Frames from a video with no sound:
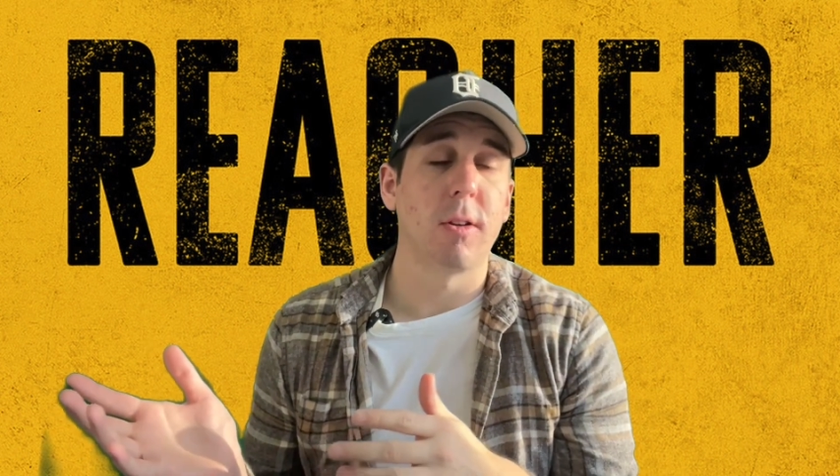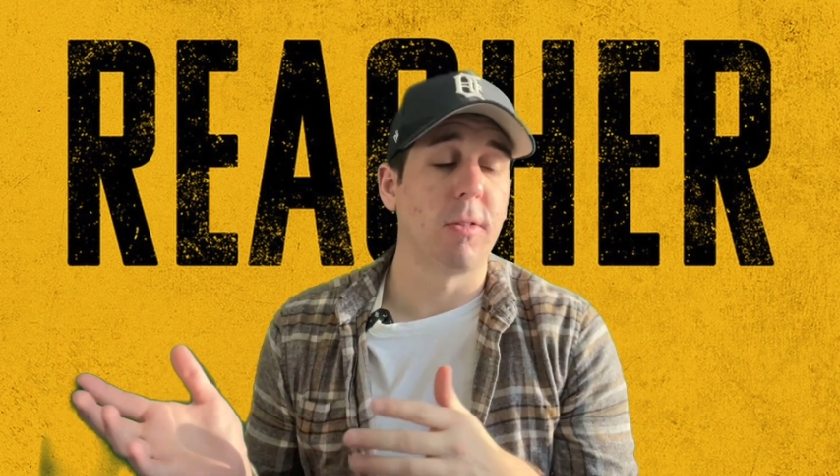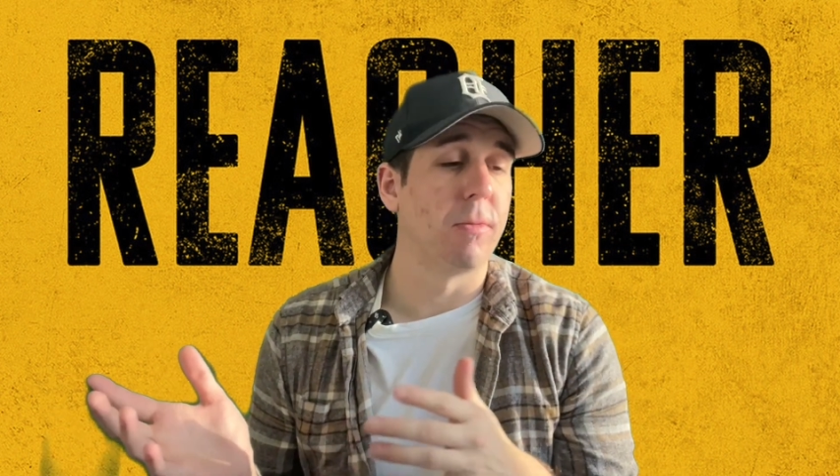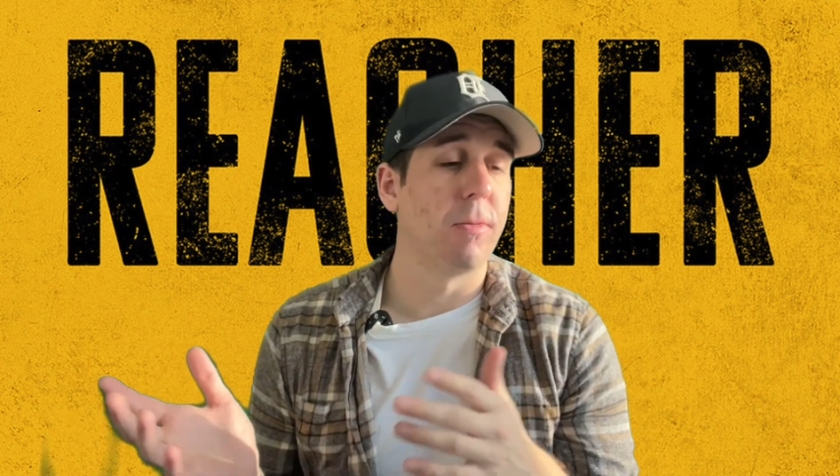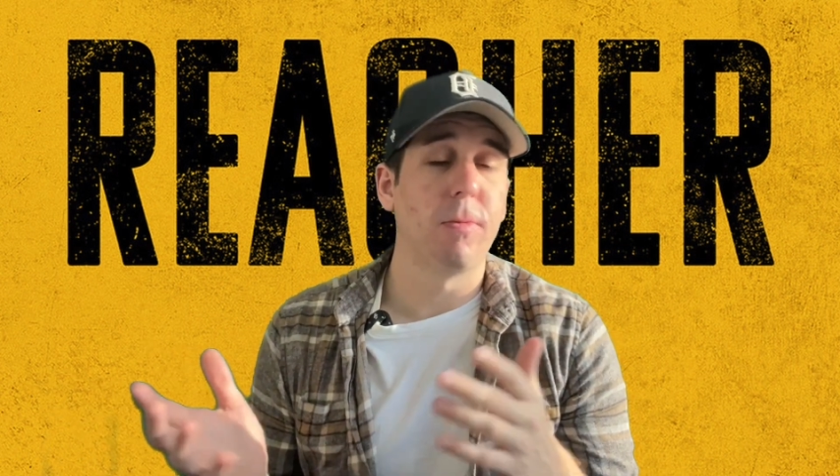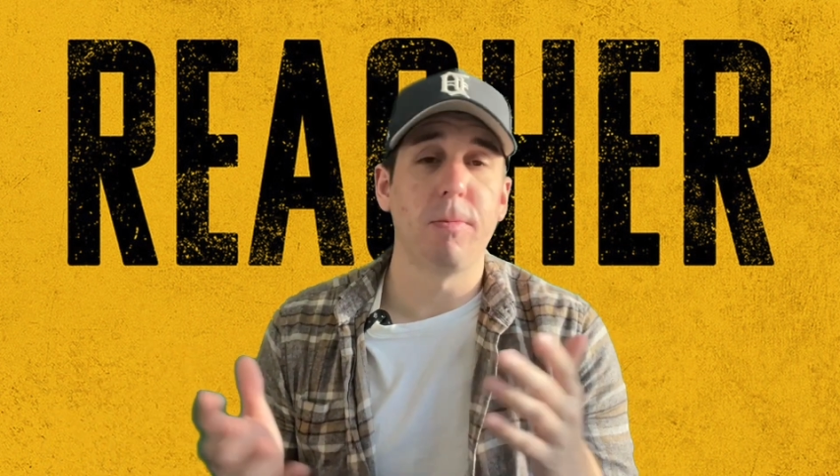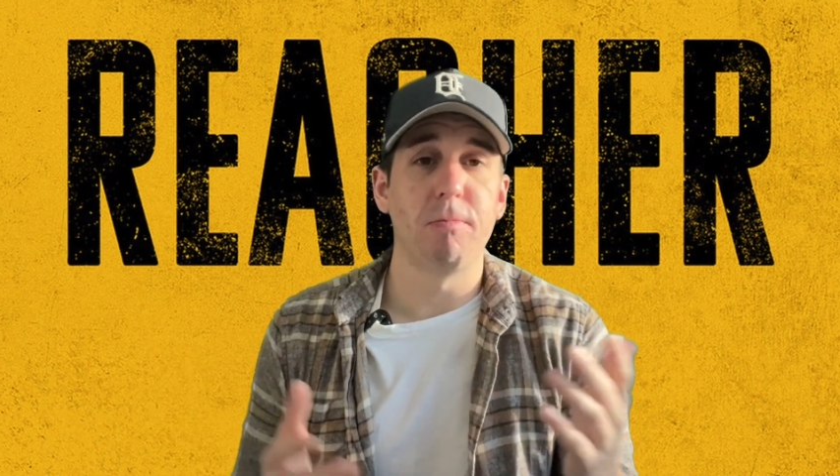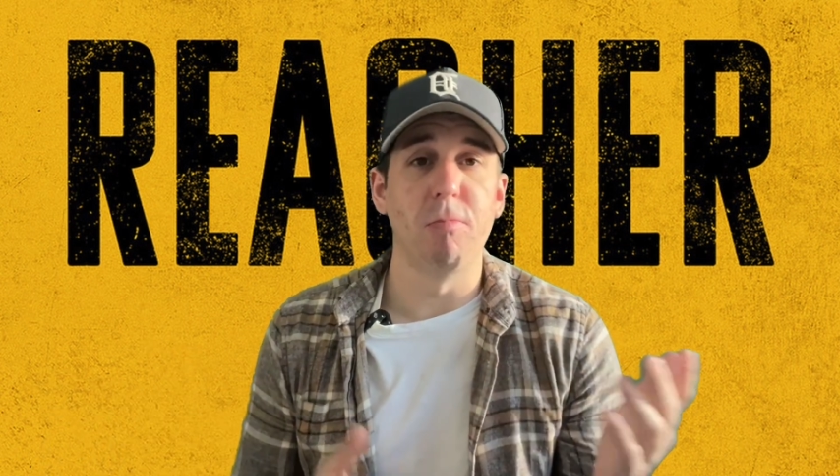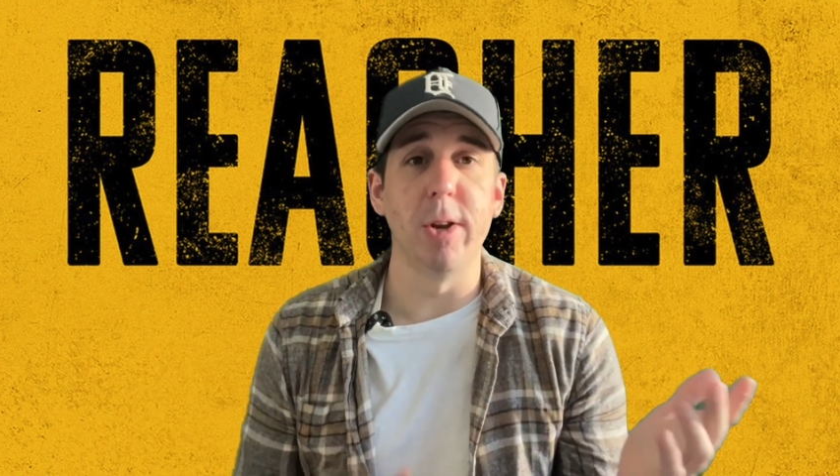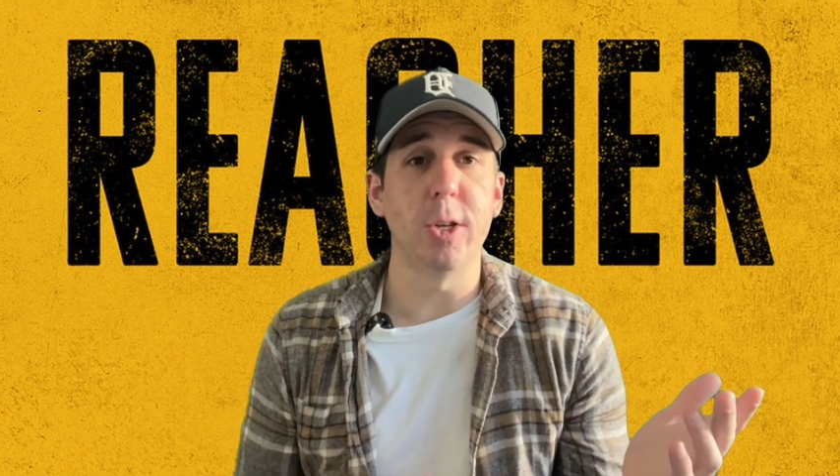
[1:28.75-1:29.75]
I've
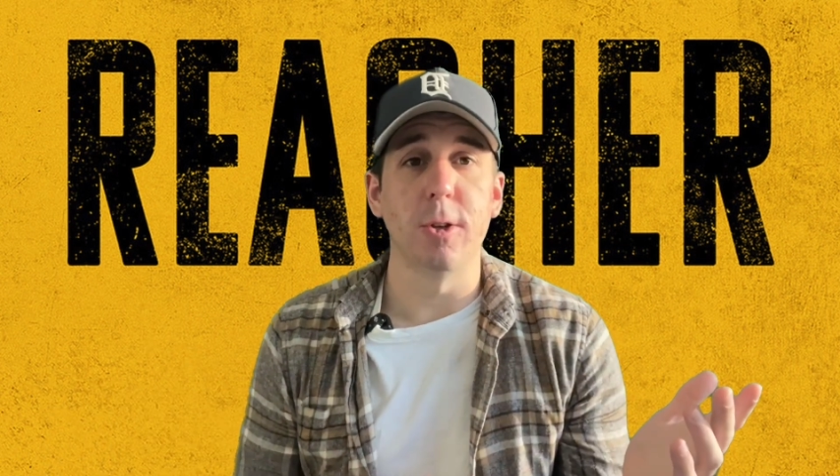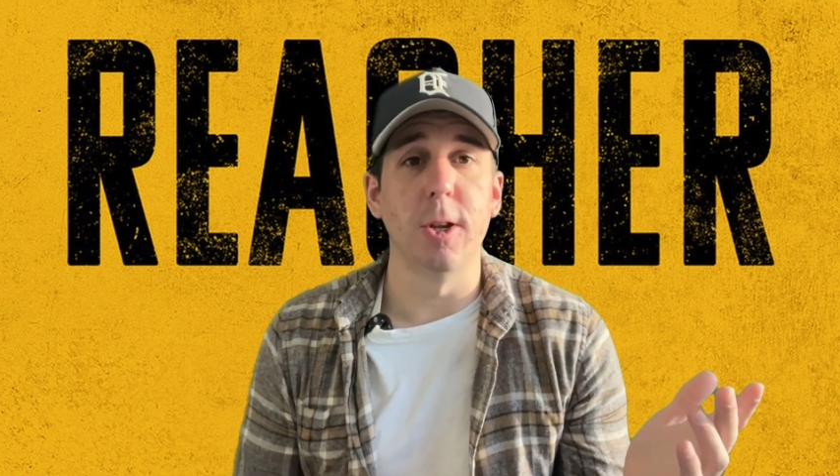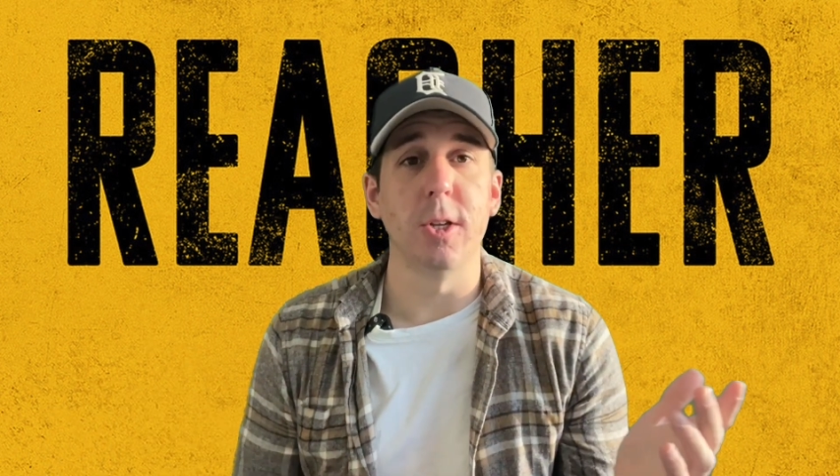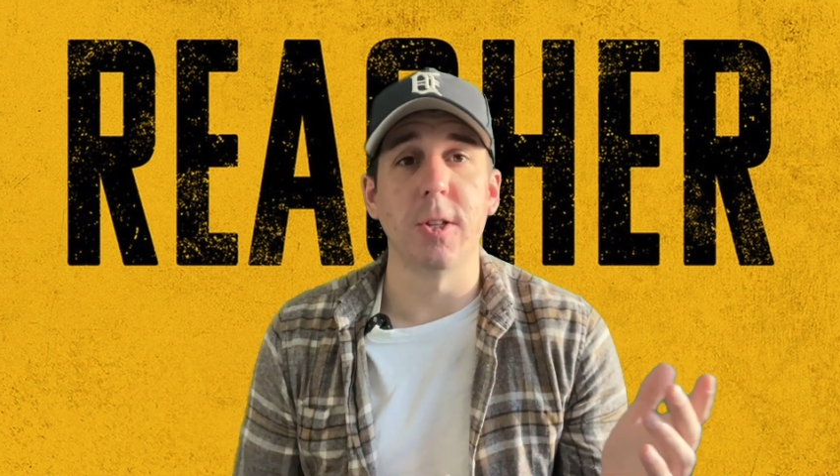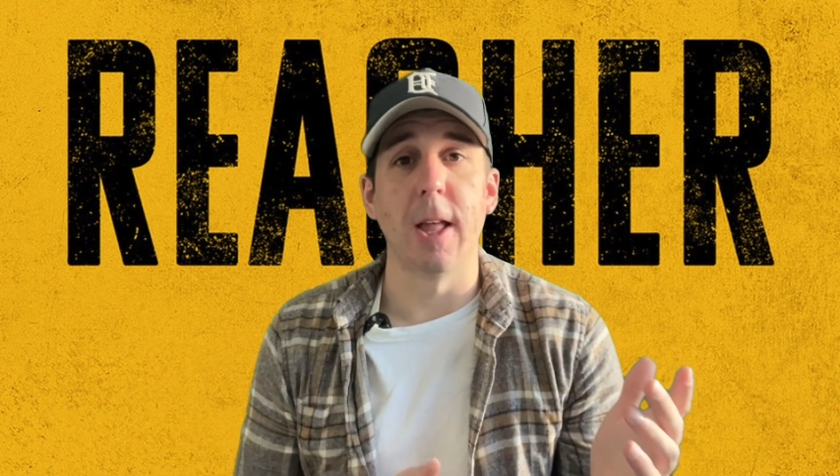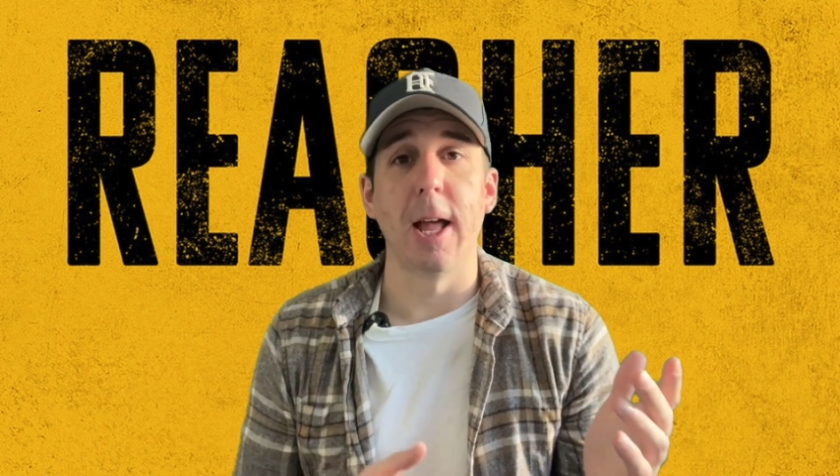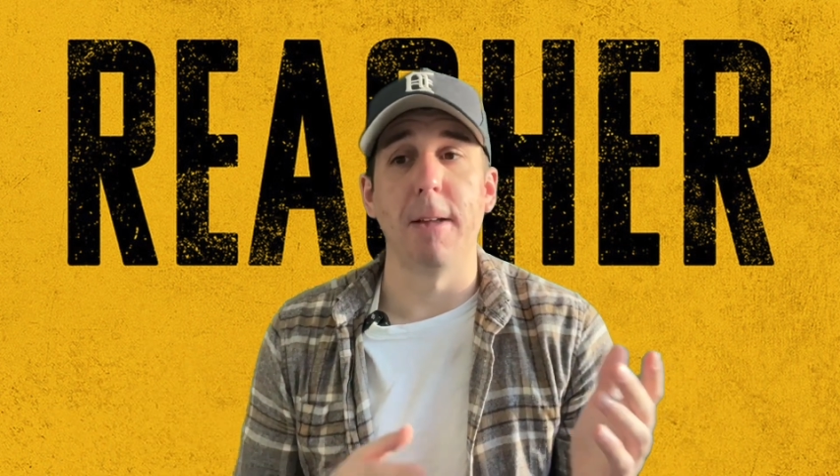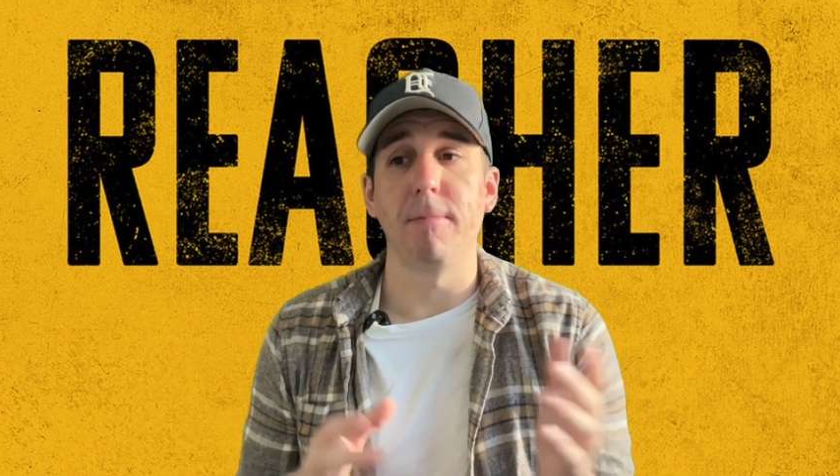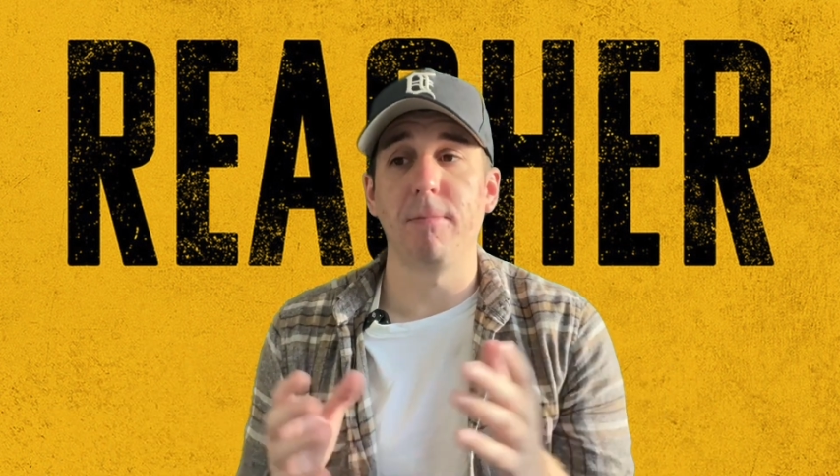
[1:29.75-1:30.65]
researched that